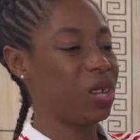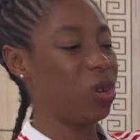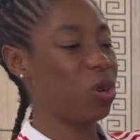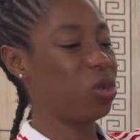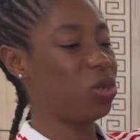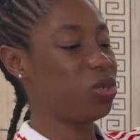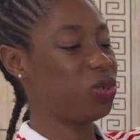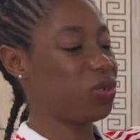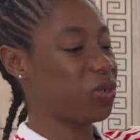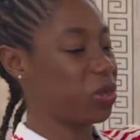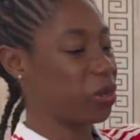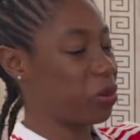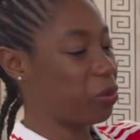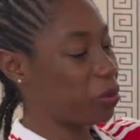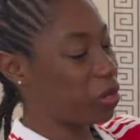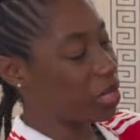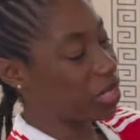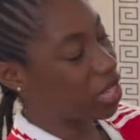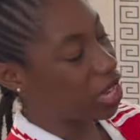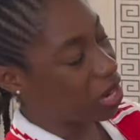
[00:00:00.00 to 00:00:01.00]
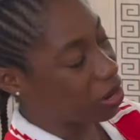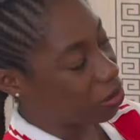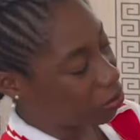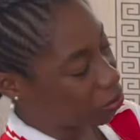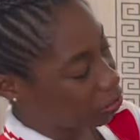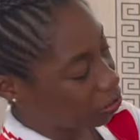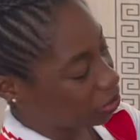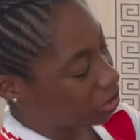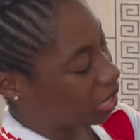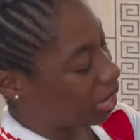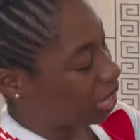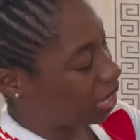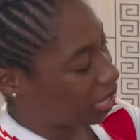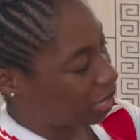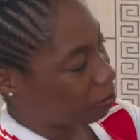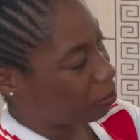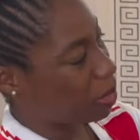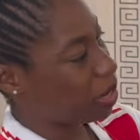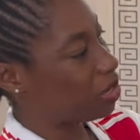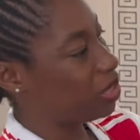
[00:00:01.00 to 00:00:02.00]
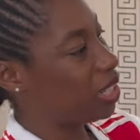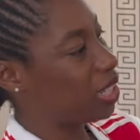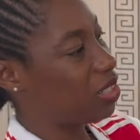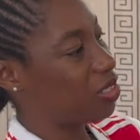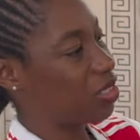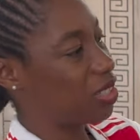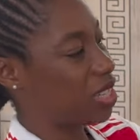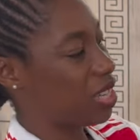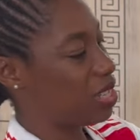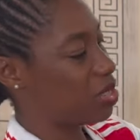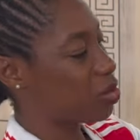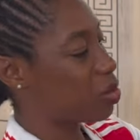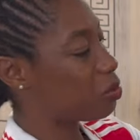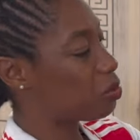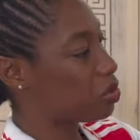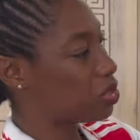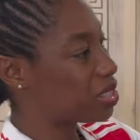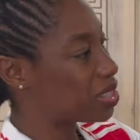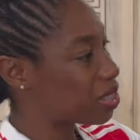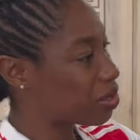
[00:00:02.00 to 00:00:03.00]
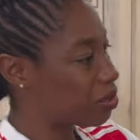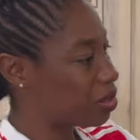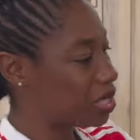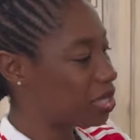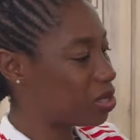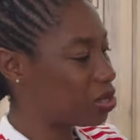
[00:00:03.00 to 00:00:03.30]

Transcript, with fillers: clothes for a one year old, and then my other daughter is almost three.